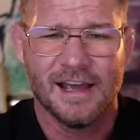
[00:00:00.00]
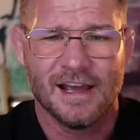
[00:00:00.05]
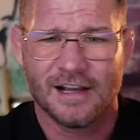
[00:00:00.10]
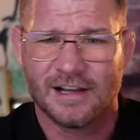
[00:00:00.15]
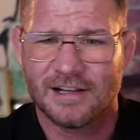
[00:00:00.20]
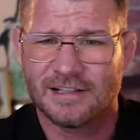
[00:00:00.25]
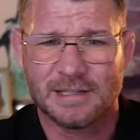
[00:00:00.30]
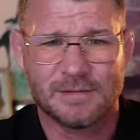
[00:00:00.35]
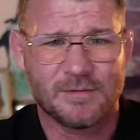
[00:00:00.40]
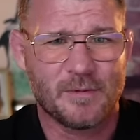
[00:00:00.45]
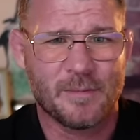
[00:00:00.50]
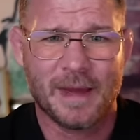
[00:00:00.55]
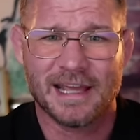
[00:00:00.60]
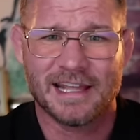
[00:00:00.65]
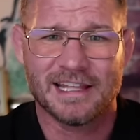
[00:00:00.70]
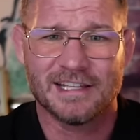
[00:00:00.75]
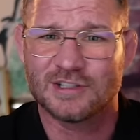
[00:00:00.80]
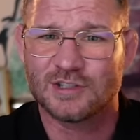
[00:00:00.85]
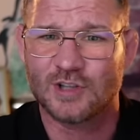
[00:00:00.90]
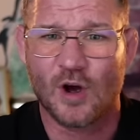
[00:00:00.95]
because they were
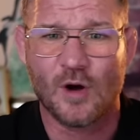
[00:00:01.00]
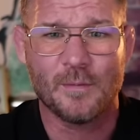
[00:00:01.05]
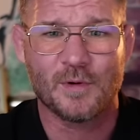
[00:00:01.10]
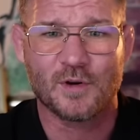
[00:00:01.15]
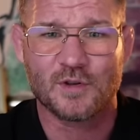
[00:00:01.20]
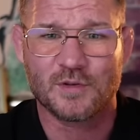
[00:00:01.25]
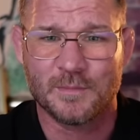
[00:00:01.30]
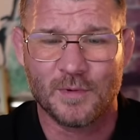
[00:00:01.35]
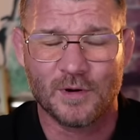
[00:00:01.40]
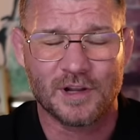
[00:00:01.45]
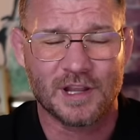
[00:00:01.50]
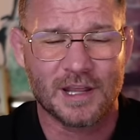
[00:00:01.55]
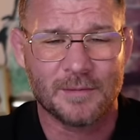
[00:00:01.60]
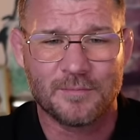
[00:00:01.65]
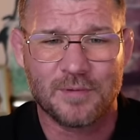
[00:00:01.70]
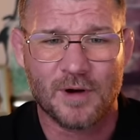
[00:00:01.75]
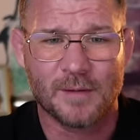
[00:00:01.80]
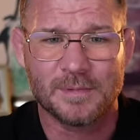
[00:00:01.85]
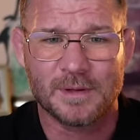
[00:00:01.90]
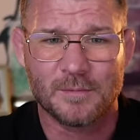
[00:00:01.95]
making so much money and
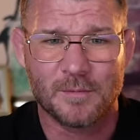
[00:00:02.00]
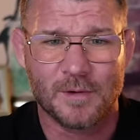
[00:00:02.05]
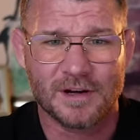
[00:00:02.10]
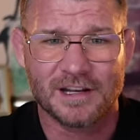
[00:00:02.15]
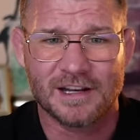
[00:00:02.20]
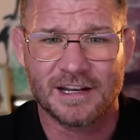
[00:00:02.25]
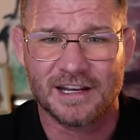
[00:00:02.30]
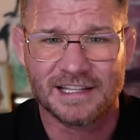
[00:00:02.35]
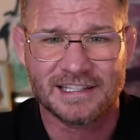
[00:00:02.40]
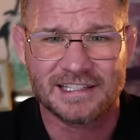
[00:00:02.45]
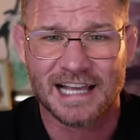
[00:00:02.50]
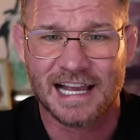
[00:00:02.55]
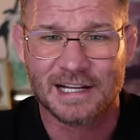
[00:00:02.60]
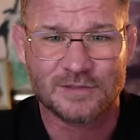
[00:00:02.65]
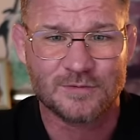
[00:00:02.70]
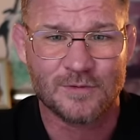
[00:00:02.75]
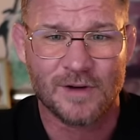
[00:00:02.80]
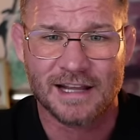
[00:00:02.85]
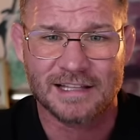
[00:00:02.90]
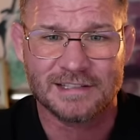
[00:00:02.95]
probably wanted a
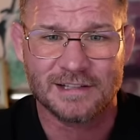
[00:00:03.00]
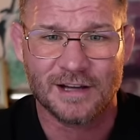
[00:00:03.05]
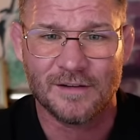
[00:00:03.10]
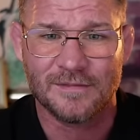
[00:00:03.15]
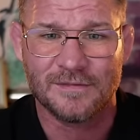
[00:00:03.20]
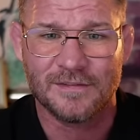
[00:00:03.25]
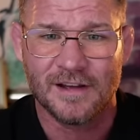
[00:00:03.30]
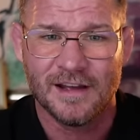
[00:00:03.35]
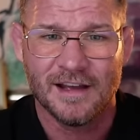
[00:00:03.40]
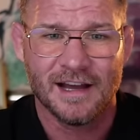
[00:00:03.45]
tax write-off.